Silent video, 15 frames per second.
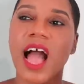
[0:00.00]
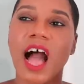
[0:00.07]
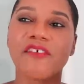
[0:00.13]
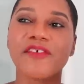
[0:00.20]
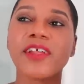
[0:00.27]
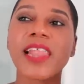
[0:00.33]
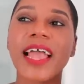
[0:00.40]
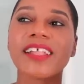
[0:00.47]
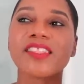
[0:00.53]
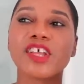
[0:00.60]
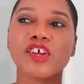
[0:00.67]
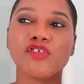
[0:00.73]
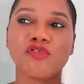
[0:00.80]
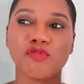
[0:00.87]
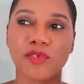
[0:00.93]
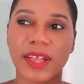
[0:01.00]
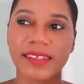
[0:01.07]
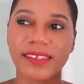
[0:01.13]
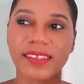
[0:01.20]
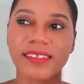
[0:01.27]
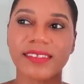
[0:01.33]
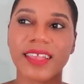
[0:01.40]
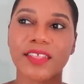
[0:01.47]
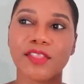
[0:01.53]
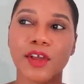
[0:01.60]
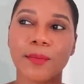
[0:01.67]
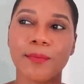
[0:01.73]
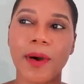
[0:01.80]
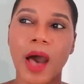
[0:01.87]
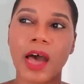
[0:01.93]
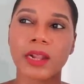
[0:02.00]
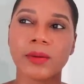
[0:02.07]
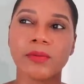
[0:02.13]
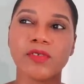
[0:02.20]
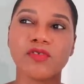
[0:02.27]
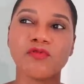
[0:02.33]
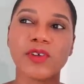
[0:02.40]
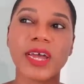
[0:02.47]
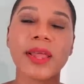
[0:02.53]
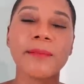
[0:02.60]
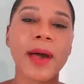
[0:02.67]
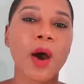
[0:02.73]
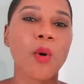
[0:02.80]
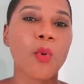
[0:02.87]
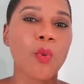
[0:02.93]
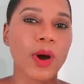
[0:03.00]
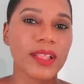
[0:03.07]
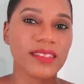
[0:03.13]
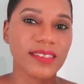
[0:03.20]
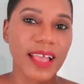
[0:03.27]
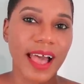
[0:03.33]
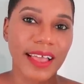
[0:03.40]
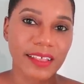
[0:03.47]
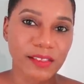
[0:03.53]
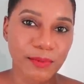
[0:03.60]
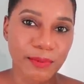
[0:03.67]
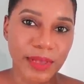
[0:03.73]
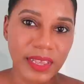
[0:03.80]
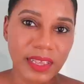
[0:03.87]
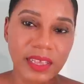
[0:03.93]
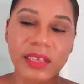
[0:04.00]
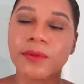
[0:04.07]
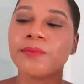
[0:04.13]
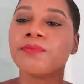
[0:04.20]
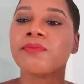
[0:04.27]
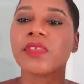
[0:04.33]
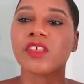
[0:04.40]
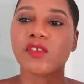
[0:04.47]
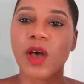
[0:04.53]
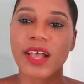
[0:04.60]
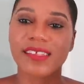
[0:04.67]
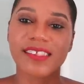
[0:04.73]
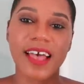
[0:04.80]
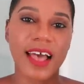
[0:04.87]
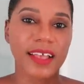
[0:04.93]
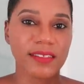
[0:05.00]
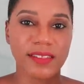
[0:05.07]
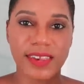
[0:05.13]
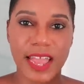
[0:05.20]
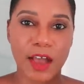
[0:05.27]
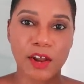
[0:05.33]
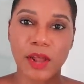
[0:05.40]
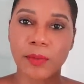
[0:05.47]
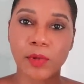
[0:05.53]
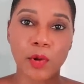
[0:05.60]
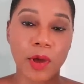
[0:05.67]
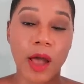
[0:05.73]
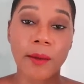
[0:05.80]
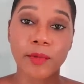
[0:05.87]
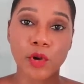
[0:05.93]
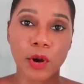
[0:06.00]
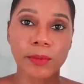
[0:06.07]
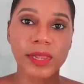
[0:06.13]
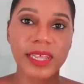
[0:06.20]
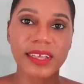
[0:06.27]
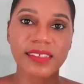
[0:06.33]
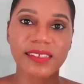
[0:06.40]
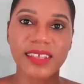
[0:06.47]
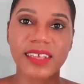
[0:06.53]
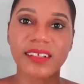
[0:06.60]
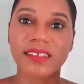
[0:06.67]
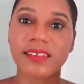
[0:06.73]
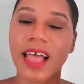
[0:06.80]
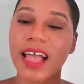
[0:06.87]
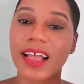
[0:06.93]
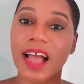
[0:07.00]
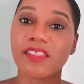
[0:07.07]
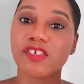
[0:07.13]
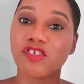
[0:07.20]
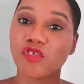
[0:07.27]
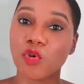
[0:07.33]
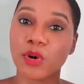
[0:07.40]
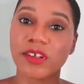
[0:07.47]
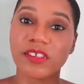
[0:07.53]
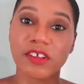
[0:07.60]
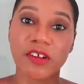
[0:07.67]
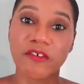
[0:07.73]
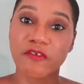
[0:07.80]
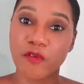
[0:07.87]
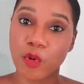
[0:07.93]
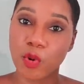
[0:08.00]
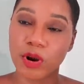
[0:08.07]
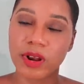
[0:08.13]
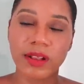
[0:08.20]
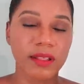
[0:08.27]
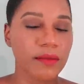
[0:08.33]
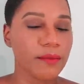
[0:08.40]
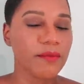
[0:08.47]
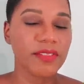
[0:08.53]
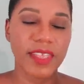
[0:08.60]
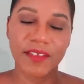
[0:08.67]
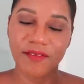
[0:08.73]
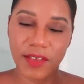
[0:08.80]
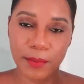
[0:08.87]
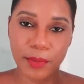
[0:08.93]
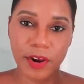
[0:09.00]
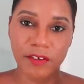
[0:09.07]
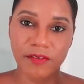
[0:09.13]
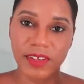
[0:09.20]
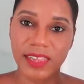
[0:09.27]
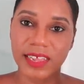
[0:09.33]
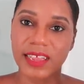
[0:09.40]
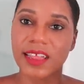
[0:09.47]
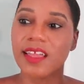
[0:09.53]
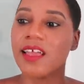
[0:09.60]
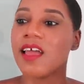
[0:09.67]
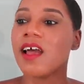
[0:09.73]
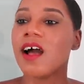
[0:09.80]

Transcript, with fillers: I feel like their dresses and their bottoms run about one size big, so I sized down. I'm normally a 6. I got the shorts in a 4. They fit perfectly.